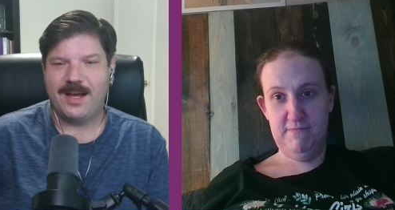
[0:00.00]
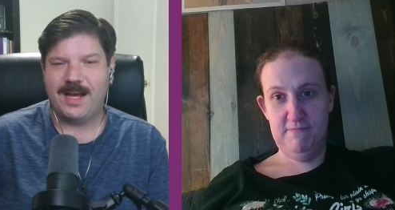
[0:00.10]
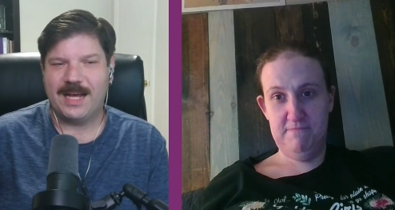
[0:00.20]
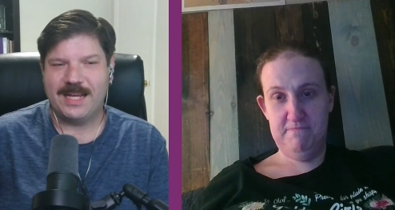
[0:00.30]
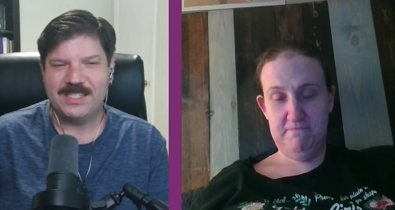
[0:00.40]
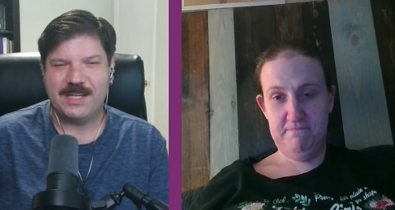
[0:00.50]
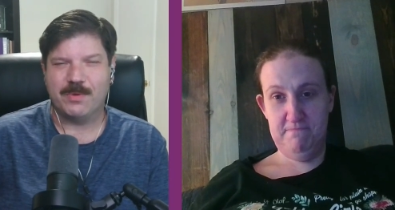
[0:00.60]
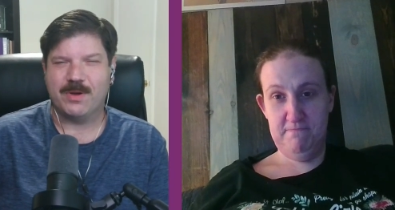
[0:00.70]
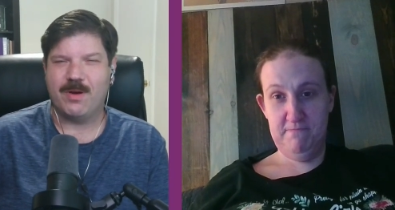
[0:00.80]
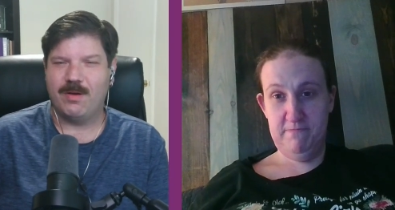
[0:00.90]
Speaker 1: I guess I
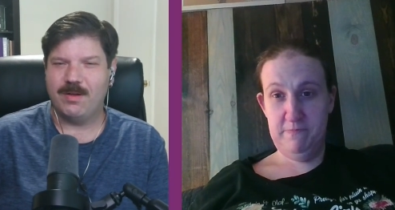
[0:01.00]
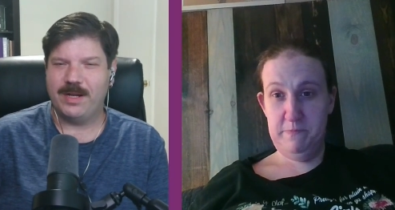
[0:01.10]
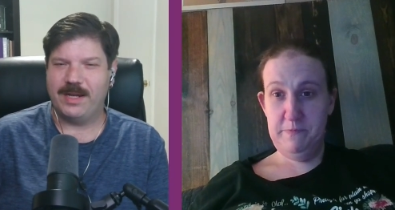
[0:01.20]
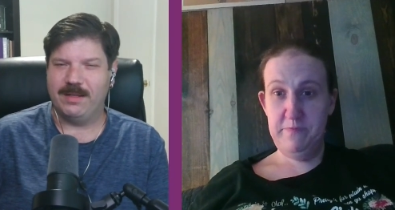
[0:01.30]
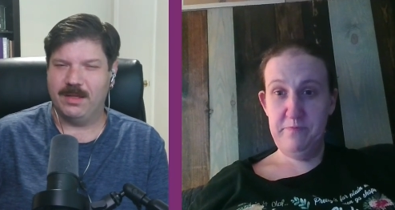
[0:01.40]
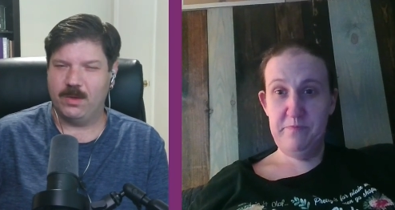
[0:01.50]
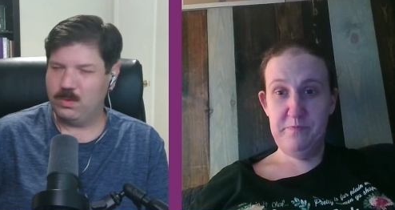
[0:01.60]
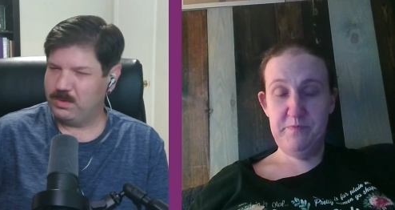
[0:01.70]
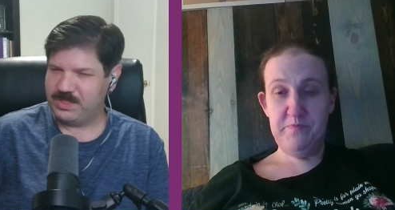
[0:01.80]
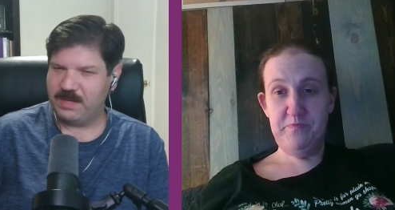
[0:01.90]
would call it a low
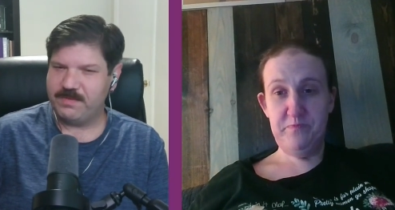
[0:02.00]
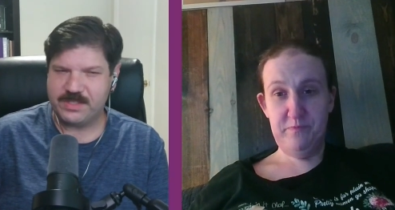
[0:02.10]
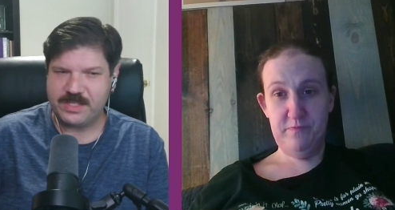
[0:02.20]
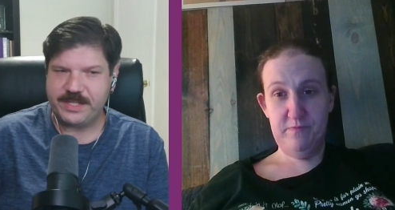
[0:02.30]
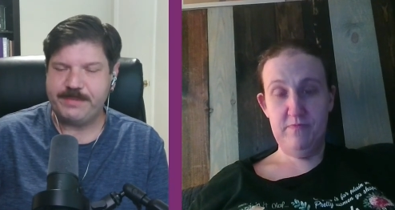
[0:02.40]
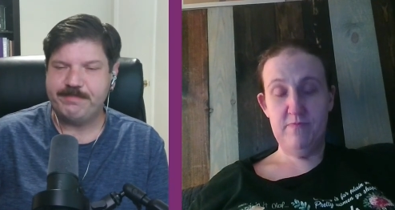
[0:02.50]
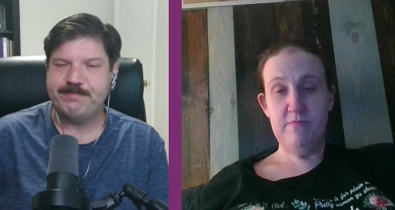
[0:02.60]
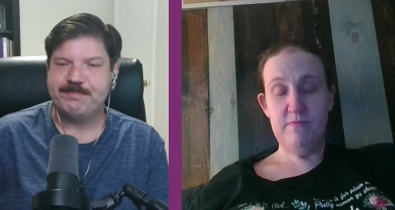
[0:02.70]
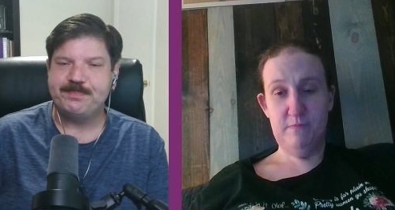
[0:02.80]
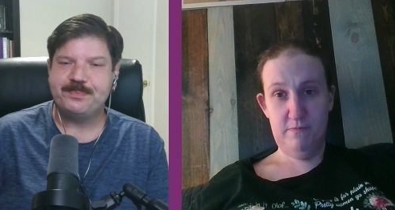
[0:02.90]
self esteem,
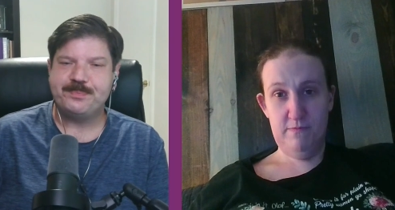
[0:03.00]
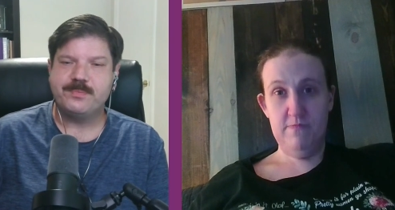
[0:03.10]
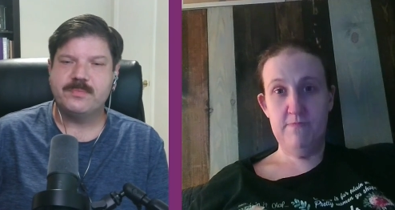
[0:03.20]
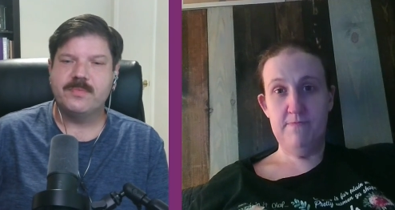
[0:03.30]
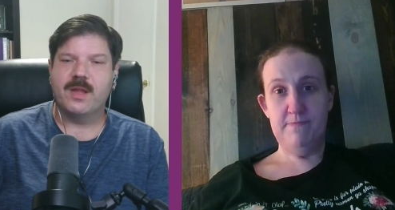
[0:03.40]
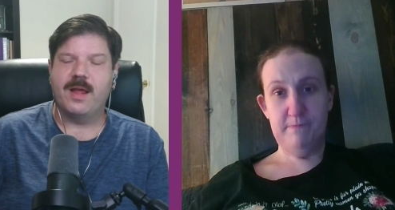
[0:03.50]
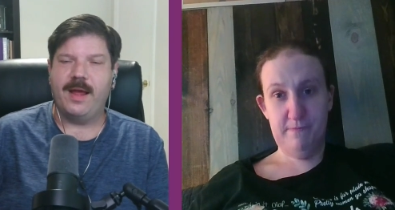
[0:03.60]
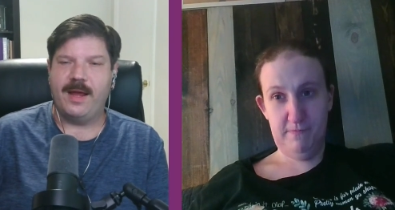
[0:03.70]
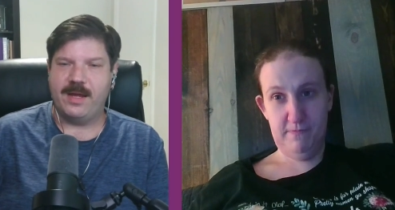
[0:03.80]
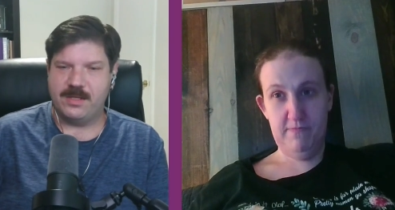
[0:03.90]

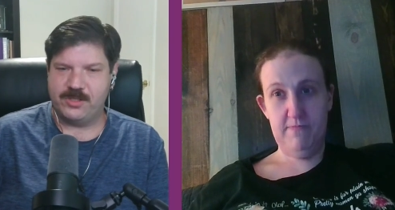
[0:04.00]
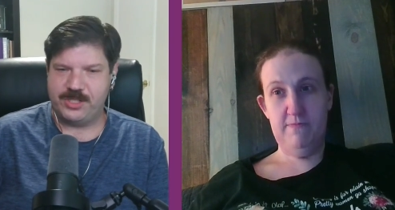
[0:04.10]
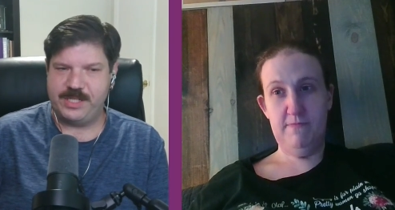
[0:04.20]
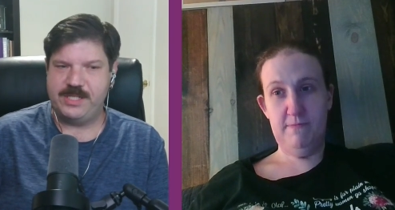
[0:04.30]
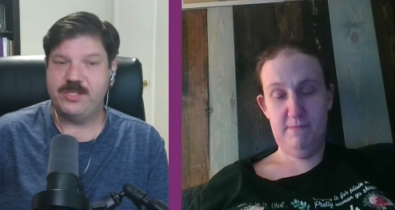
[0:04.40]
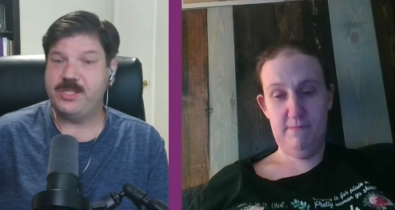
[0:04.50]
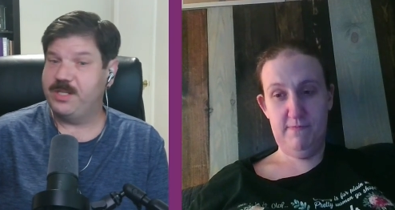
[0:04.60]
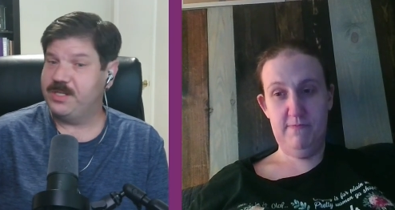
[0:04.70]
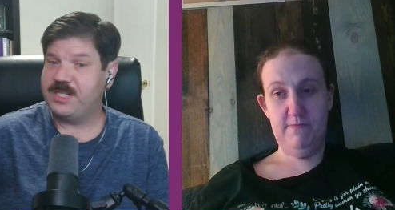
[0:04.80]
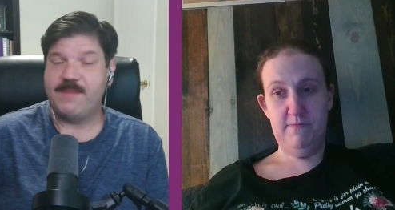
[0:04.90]
and she she
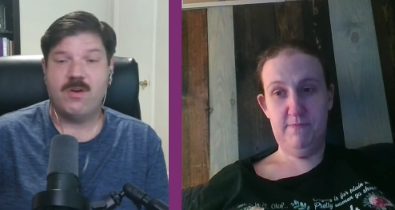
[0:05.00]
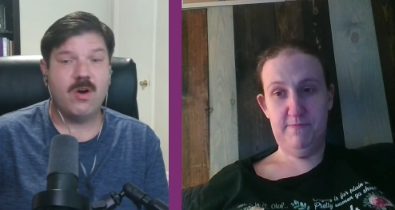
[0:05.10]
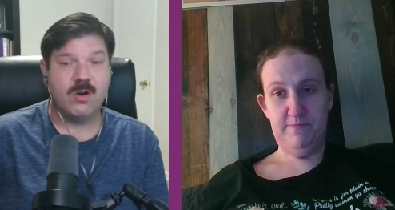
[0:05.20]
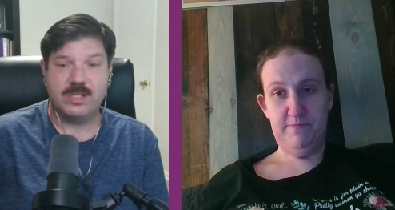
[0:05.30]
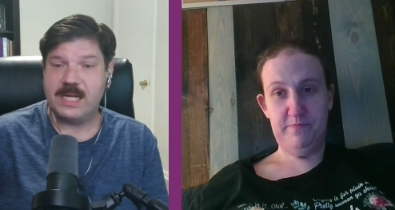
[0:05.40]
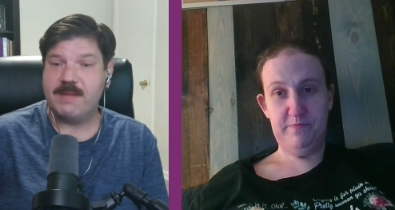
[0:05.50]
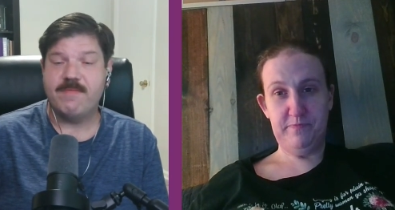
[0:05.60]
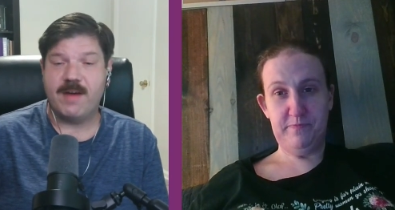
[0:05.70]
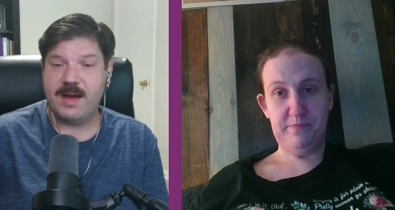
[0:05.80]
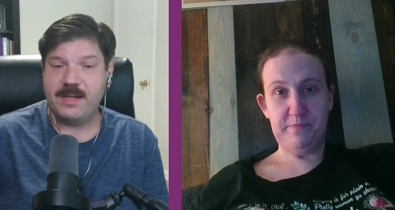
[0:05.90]
does have a hard time
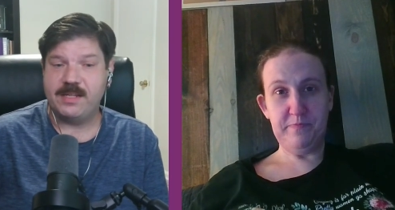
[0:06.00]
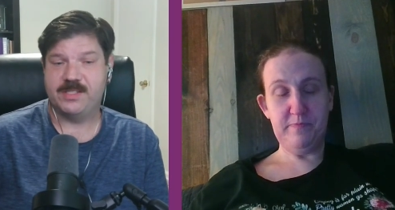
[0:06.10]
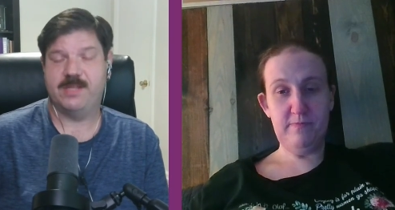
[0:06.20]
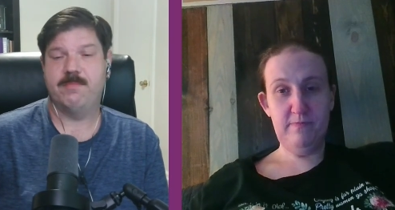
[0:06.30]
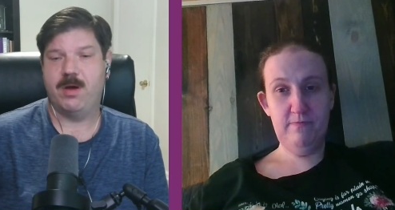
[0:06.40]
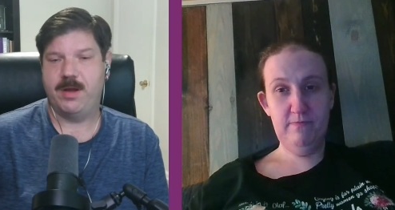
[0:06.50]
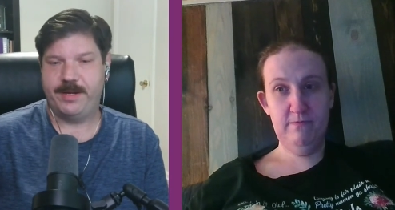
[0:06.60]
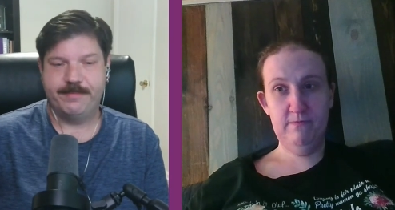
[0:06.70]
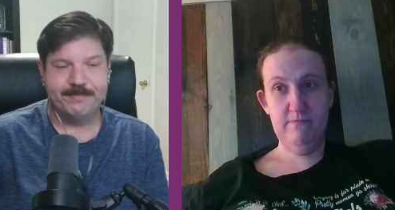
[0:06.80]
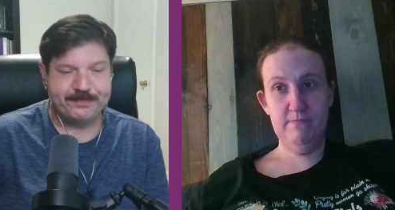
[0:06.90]
finding somebody,
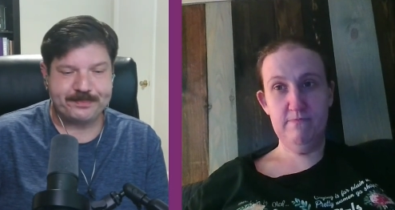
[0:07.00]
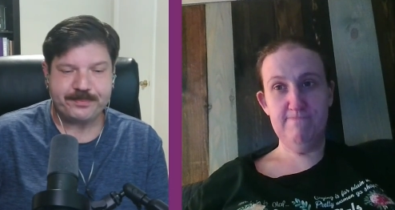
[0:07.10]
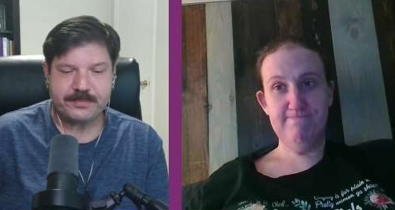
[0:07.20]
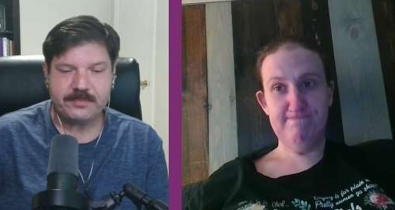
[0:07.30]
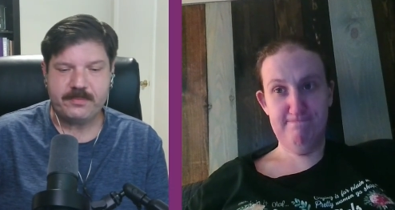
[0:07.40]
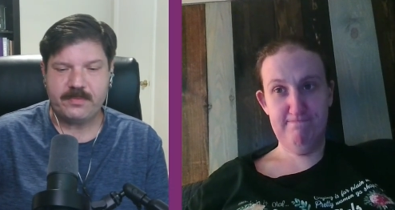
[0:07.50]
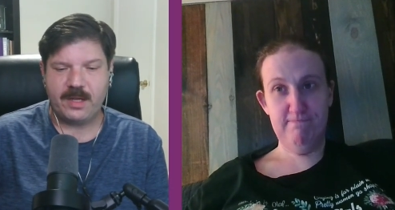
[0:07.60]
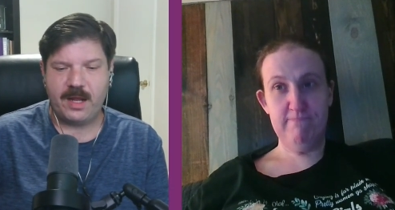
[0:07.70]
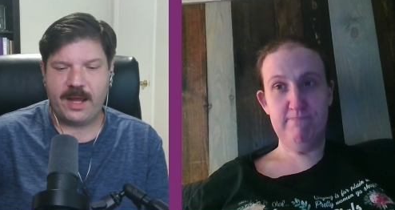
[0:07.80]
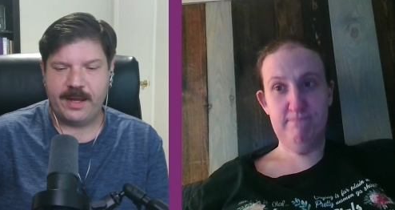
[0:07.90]

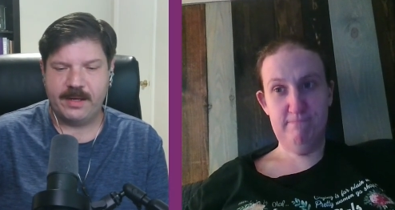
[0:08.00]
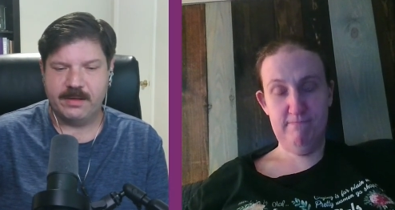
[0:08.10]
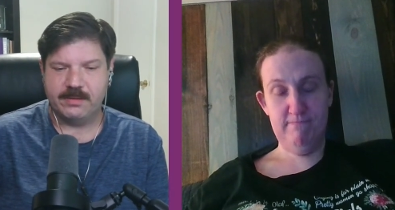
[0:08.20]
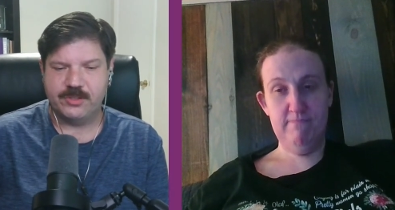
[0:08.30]
and